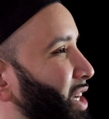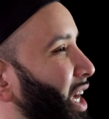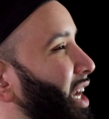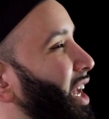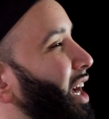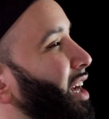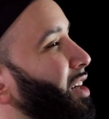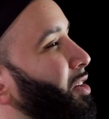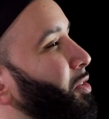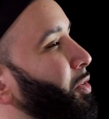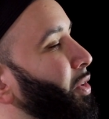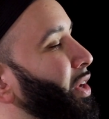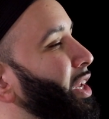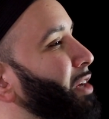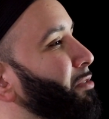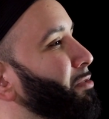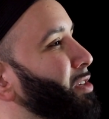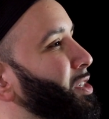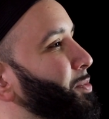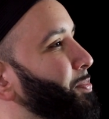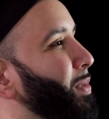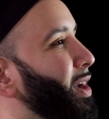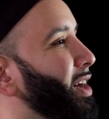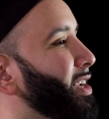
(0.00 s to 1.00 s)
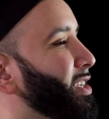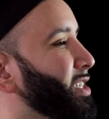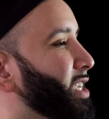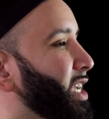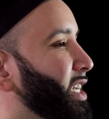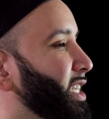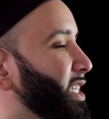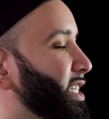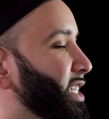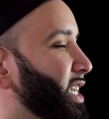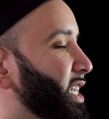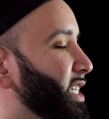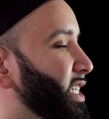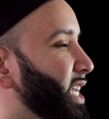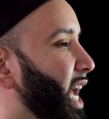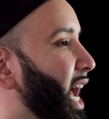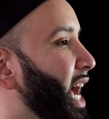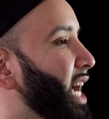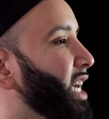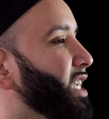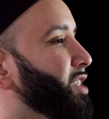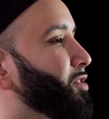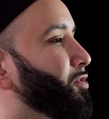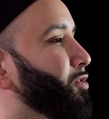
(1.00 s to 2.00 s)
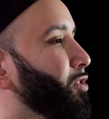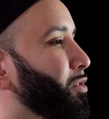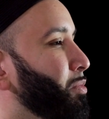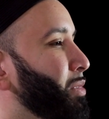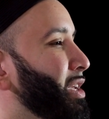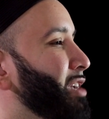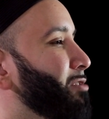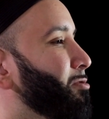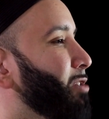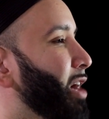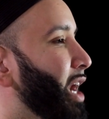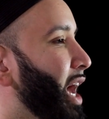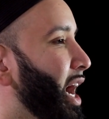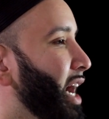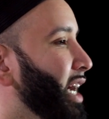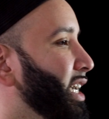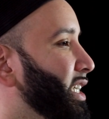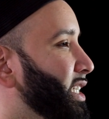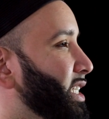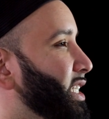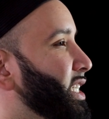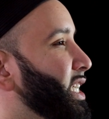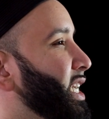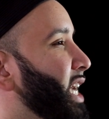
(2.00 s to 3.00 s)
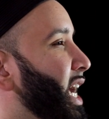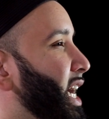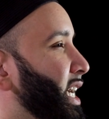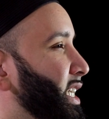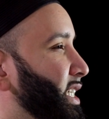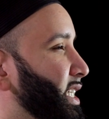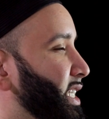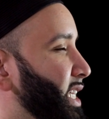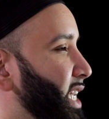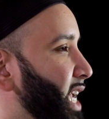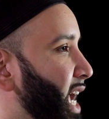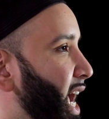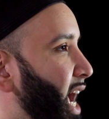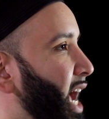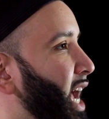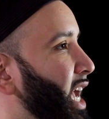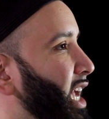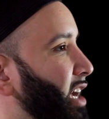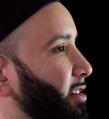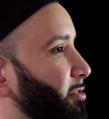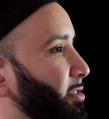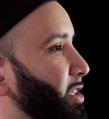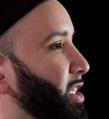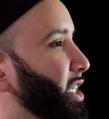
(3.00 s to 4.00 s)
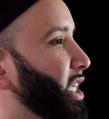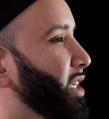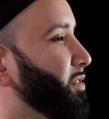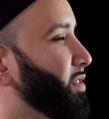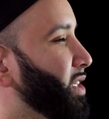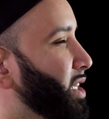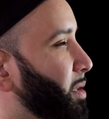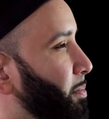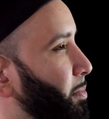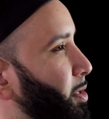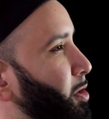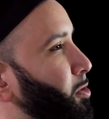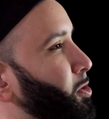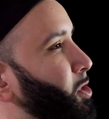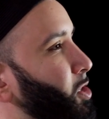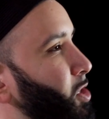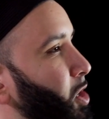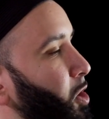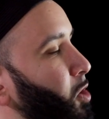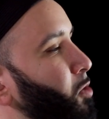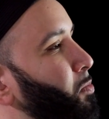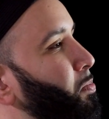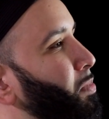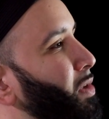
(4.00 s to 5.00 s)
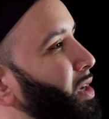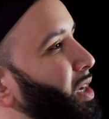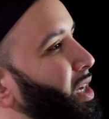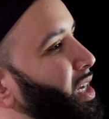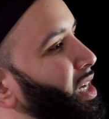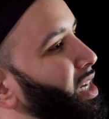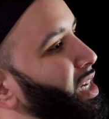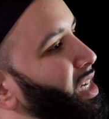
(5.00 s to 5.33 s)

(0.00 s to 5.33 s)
ta'ala anhu, he responds and he says, as for me, what I see as the ayah which gives the most hope